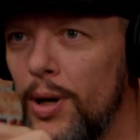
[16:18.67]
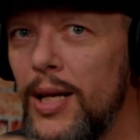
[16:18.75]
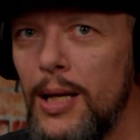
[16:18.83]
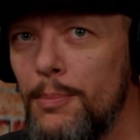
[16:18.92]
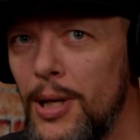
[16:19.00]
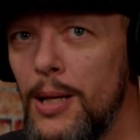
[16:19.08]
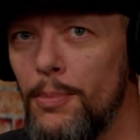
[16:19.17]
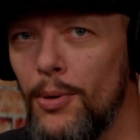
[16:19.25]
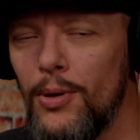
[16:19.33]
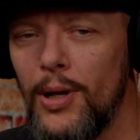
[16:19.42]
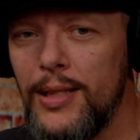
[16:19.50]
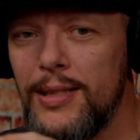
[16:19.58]
Pointing
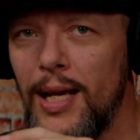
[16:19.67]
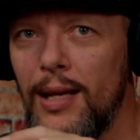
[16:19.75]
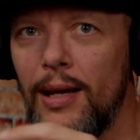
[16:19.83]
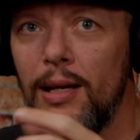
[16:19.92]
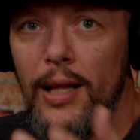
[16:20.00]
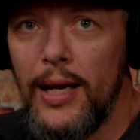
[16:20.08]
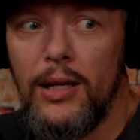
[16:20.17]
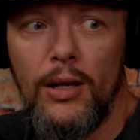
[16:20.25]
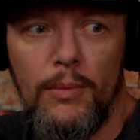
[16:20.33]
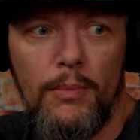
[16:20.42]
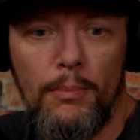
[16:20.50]
people and saying like